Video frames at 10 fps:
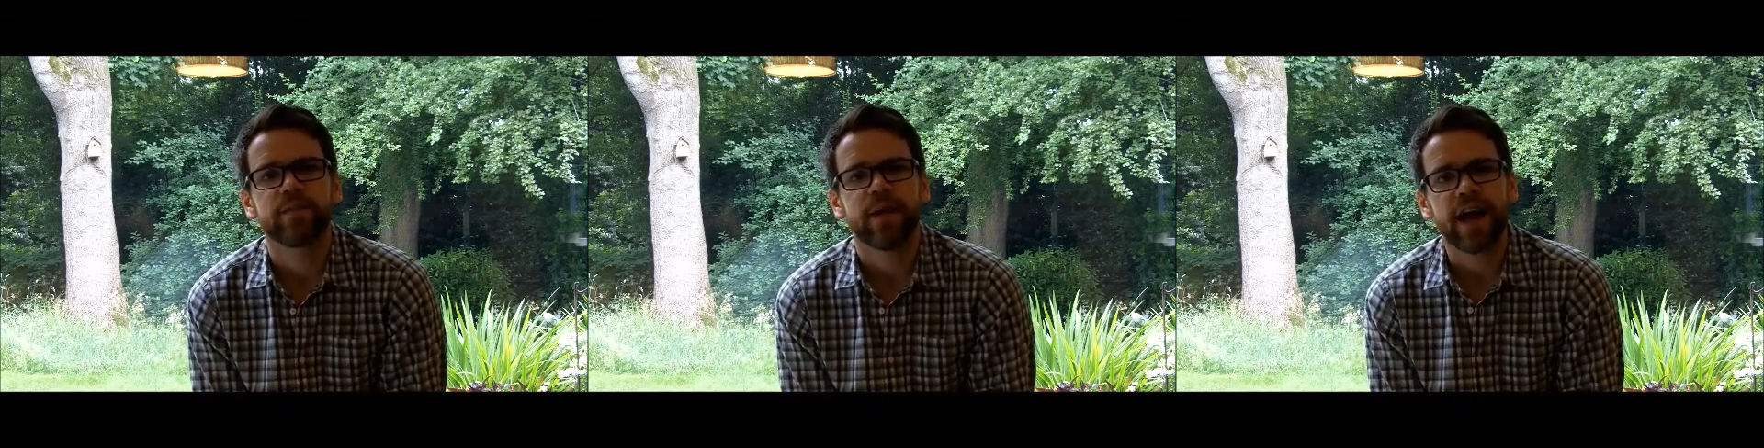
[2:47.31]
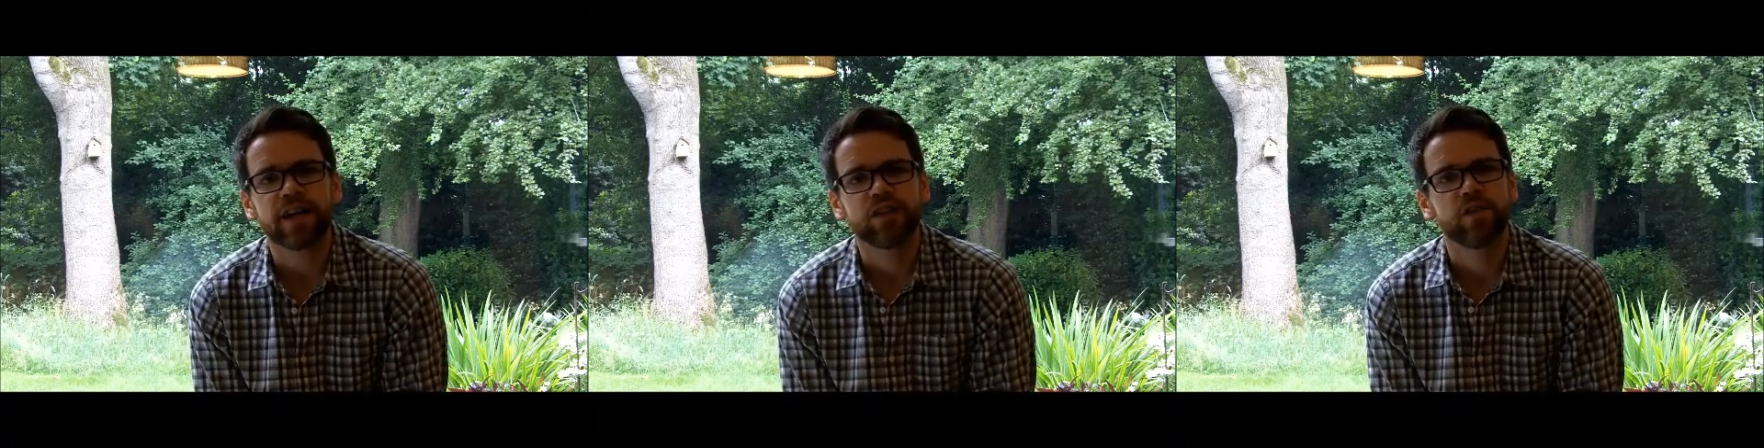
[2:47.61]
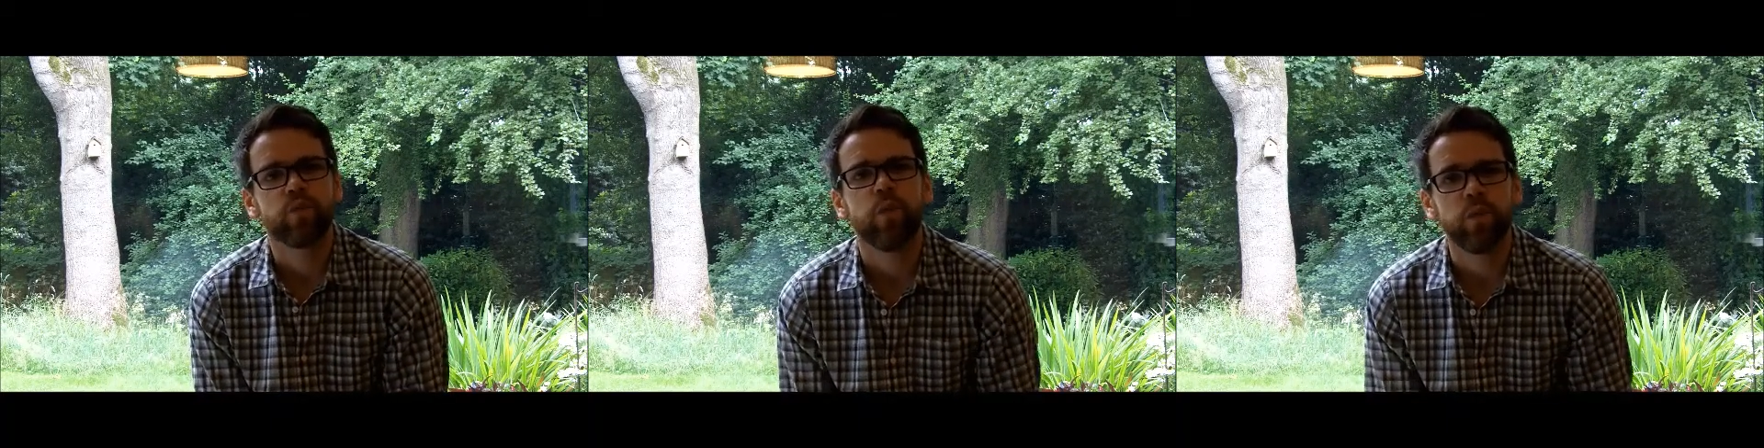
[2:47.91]
but
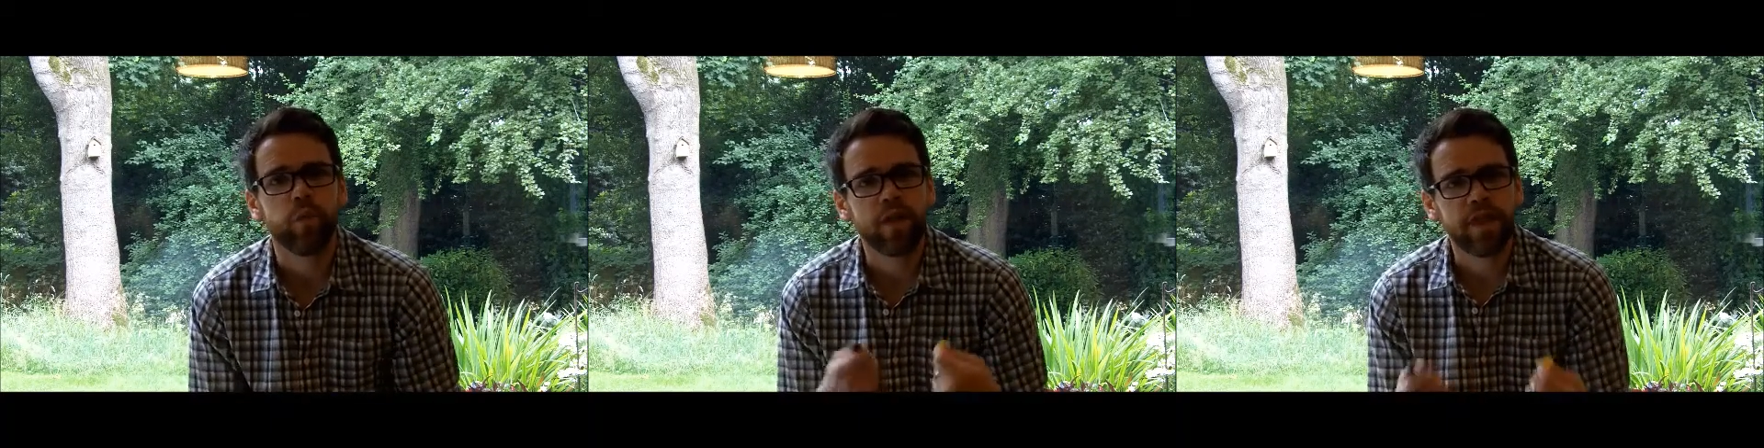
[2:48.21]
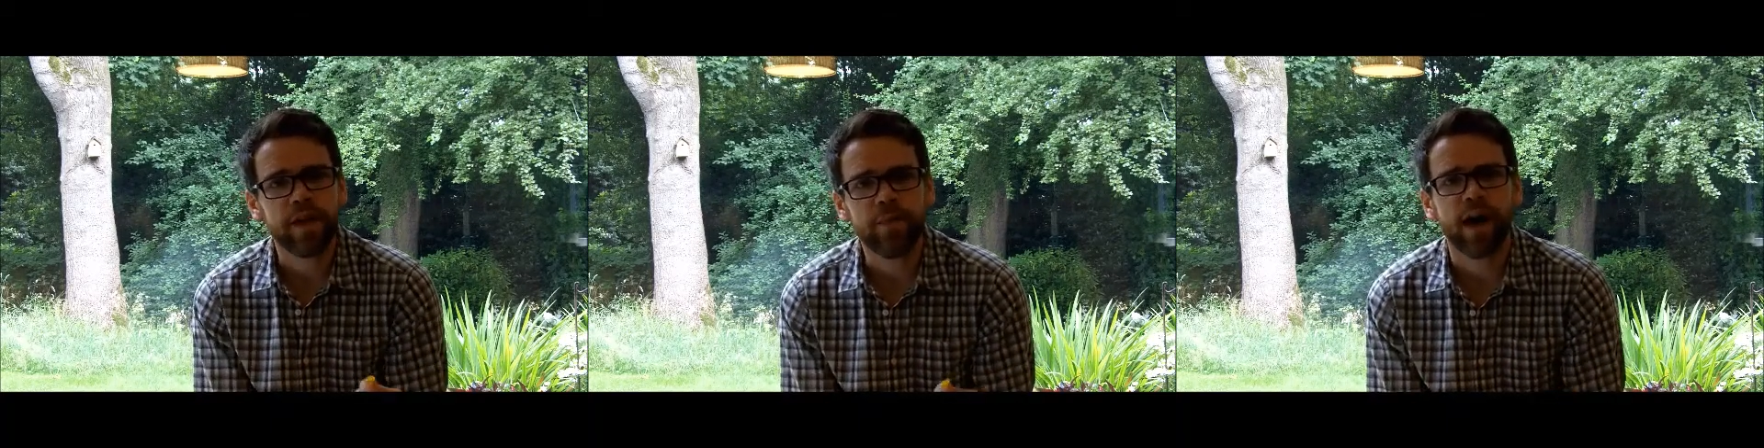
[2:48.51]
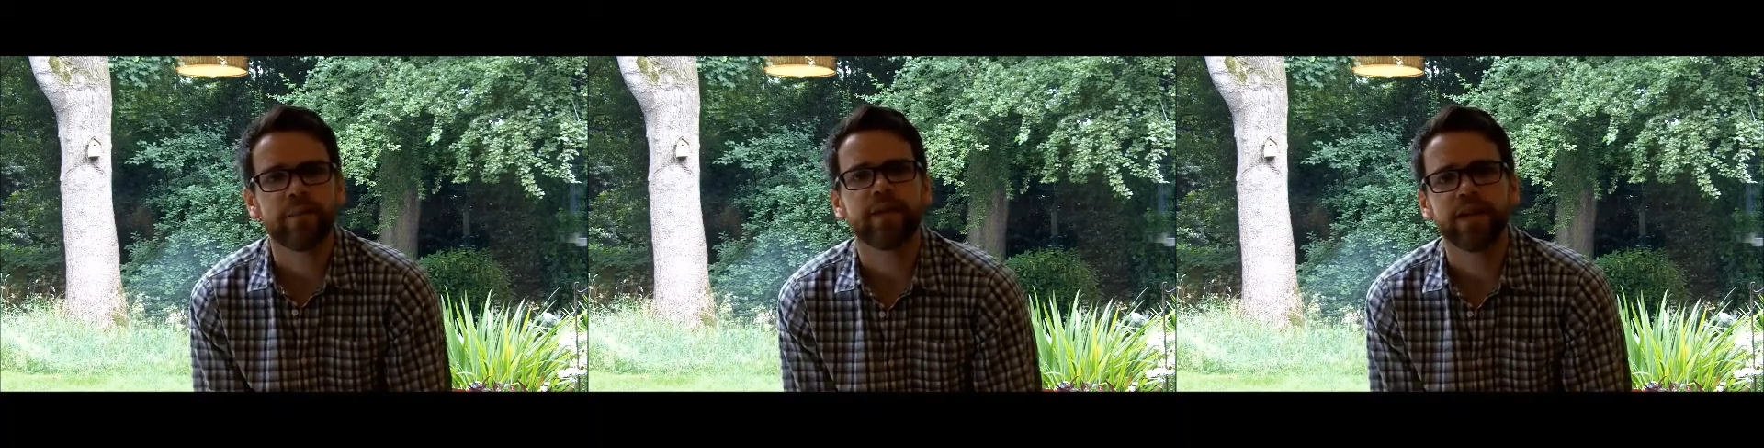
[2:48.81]
actually within
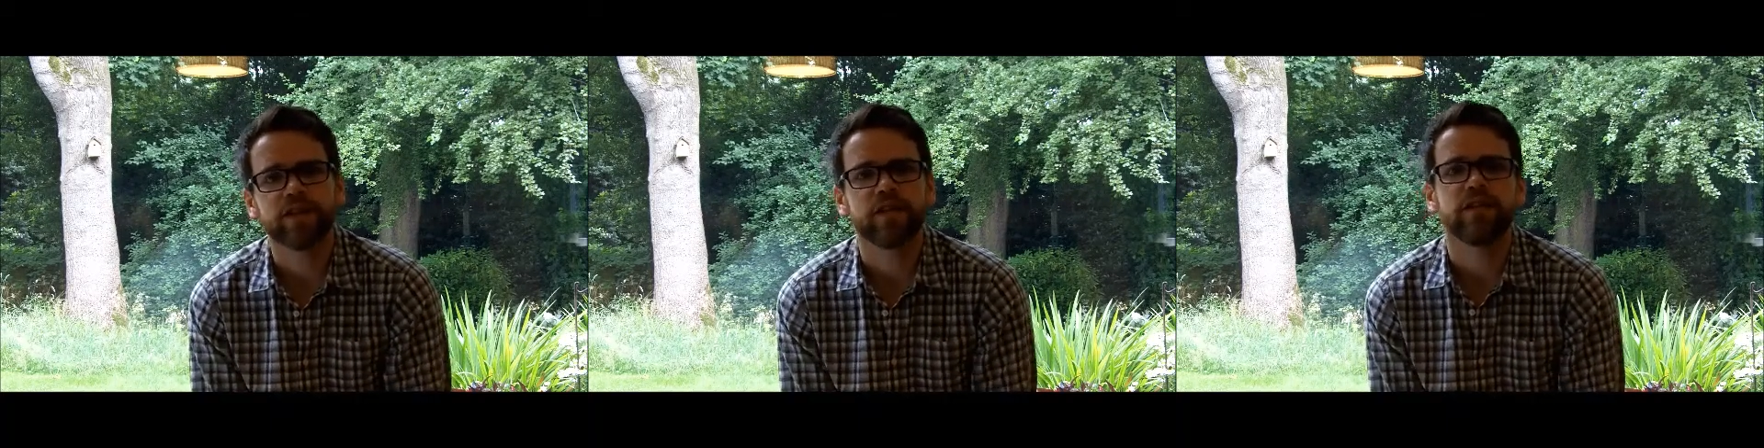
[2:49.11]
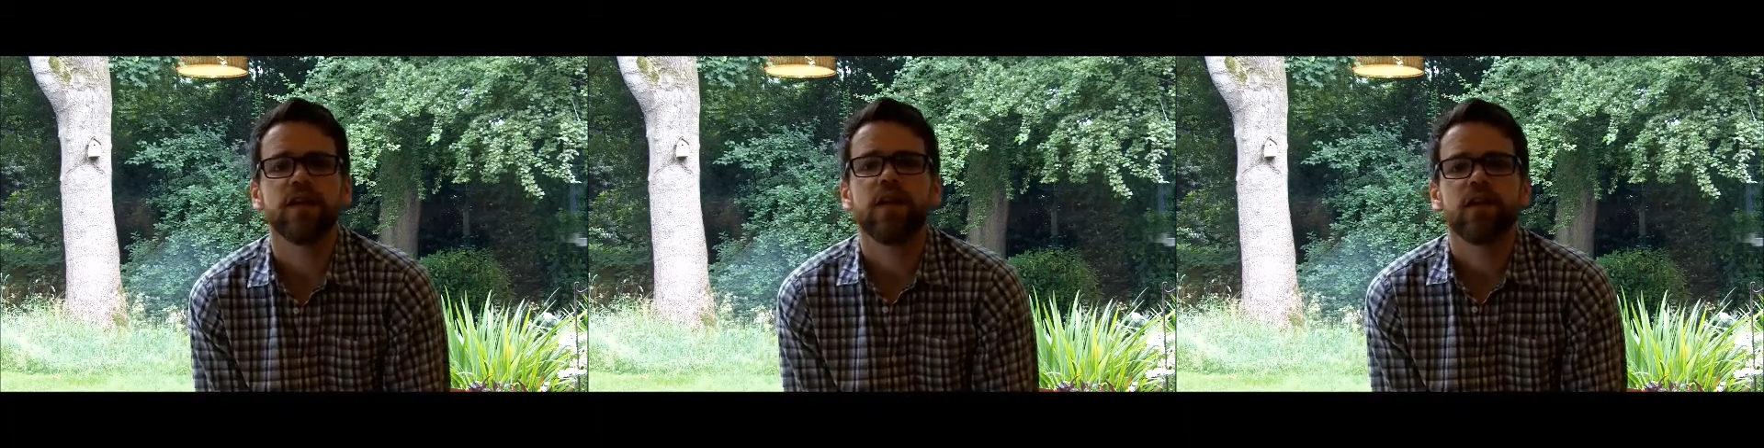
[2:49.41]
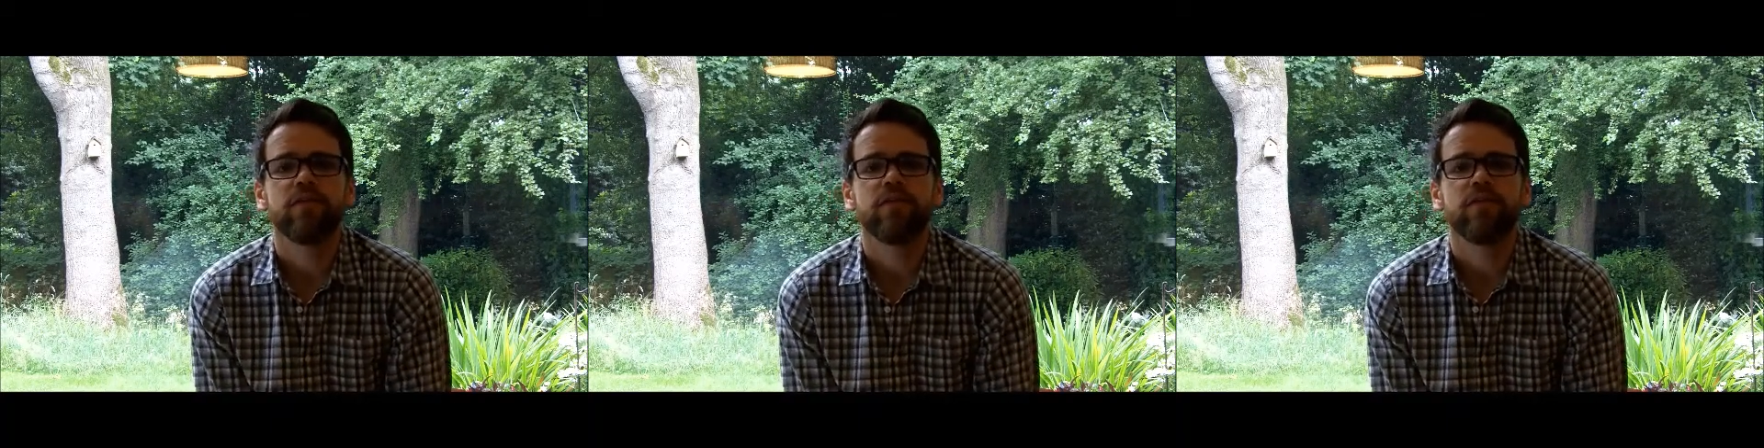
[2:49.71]
populations,